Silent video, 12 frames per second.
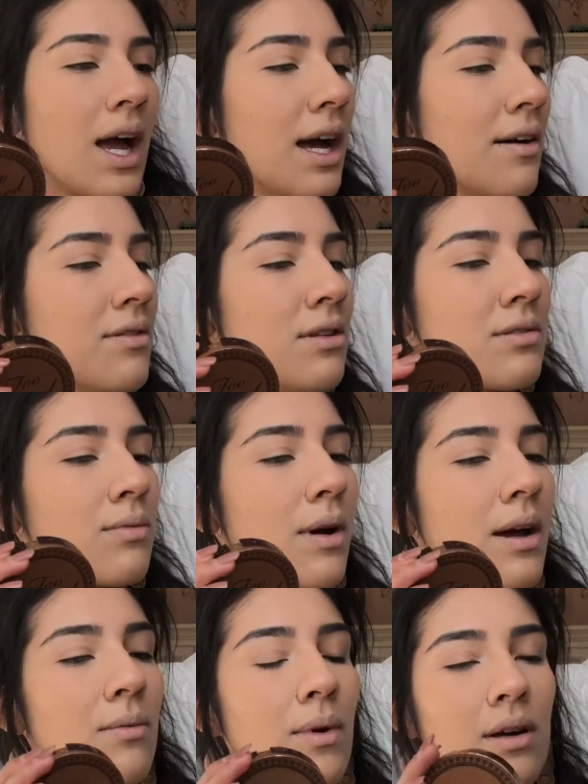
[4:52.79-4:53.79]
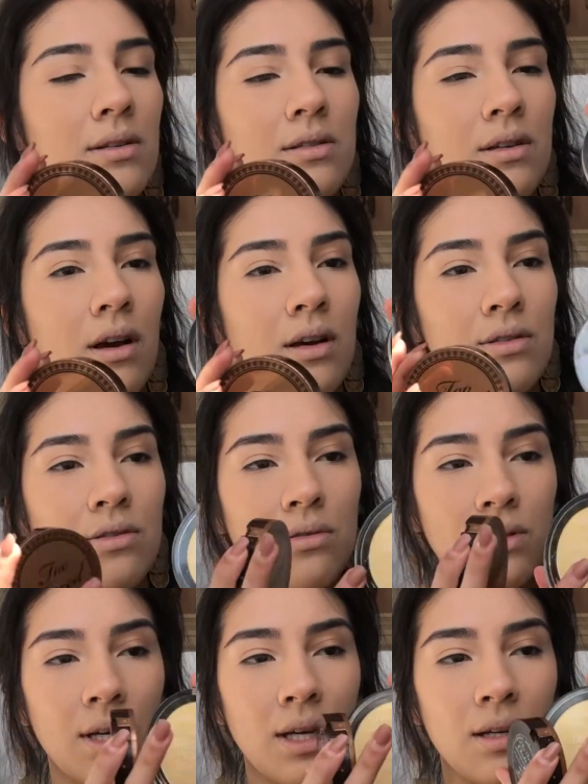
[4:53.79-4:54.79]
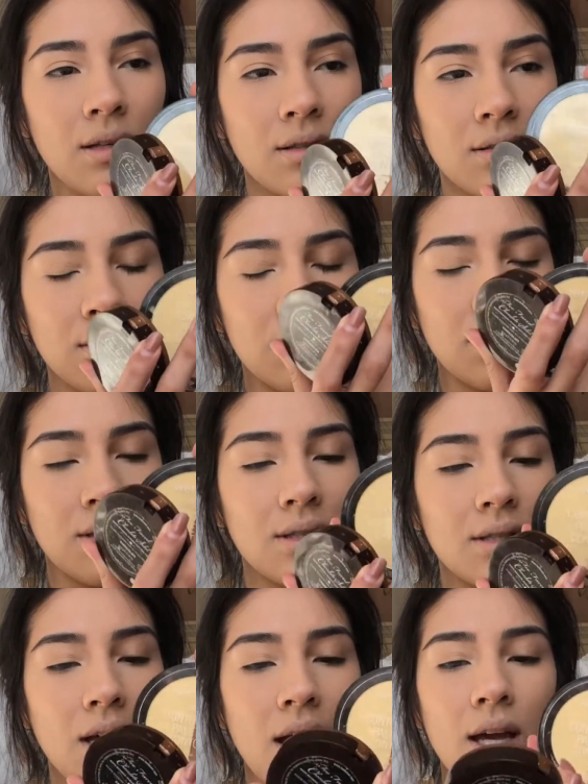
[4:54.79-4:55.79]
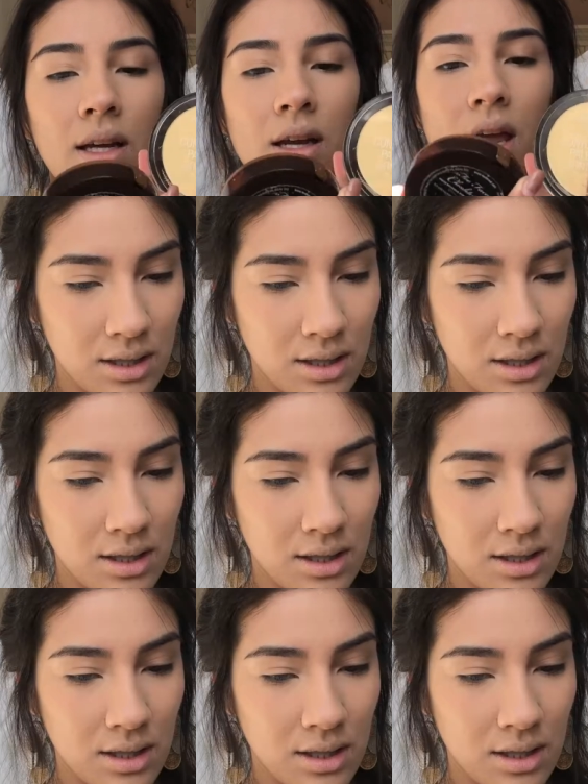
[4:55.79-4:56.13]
I have this Wet n Wild's contouring side.